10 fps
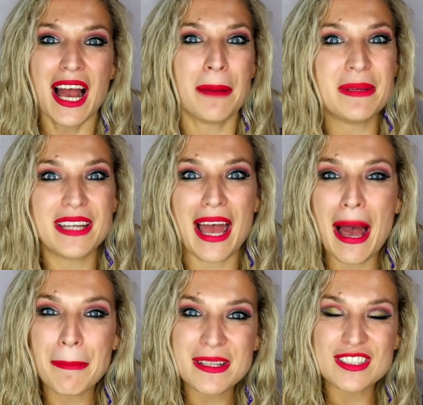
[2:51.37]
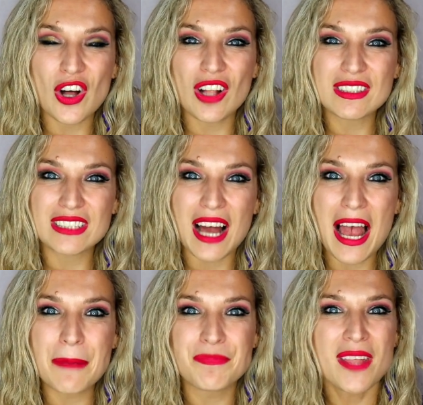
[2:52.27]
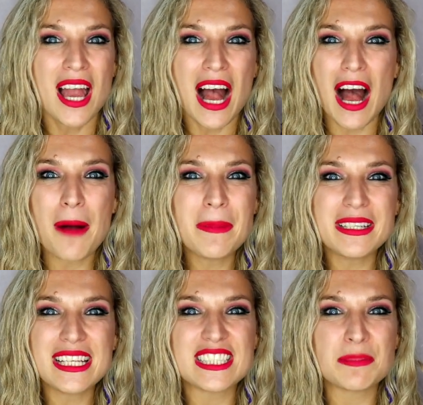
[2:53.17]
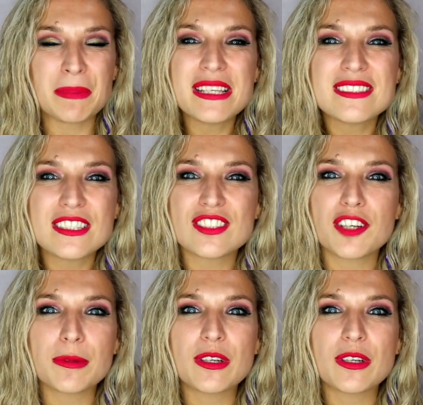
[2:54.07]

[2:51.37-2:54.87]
I mean, it happens all the time. How many species are